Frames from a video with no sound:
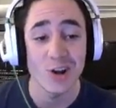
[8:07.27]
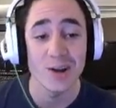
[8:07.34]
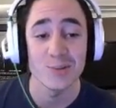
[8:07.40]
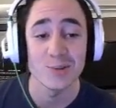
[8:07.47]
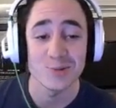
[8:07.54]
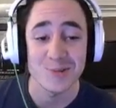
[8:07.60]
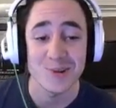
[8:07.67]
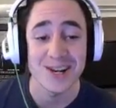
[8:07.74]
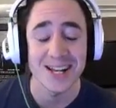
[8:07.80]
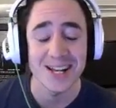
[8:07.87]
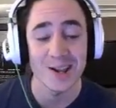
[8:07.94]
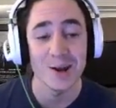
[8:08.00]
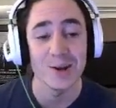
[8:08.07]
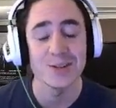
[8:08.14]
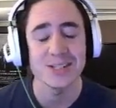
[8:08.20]
It was really
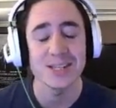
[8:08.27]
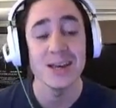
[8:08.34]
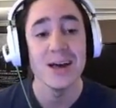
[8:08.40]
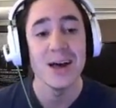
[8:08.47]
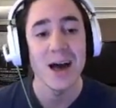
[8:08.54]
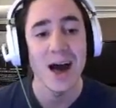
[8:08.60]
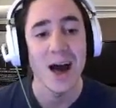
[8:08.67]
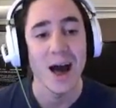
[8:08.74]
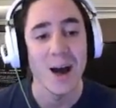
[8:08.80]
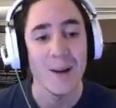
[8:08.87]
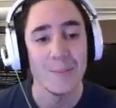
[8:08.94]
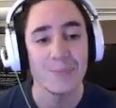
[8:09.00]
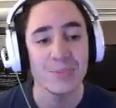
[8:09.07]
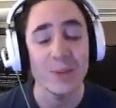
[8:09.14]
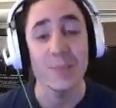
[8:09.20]
close.
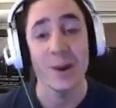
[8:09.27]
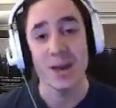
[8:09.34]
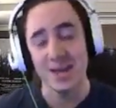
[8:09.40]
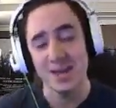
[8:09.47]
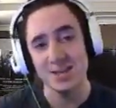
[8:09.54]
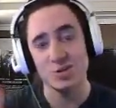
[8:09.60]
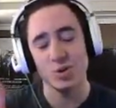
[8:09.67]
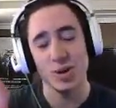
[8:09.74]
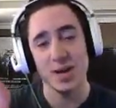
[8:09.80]
But he